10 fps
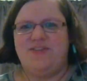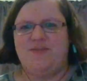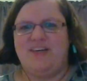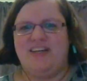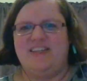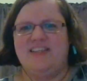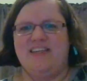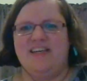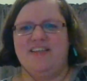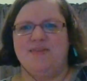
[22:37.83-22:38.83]
so we're gonna
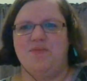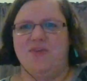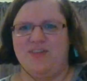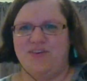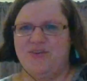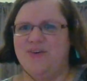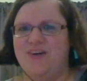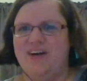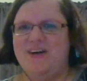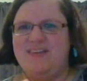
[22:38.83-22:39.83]
see some more of the
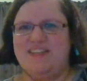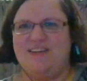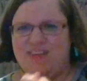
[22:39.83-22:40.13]
choreo and stuff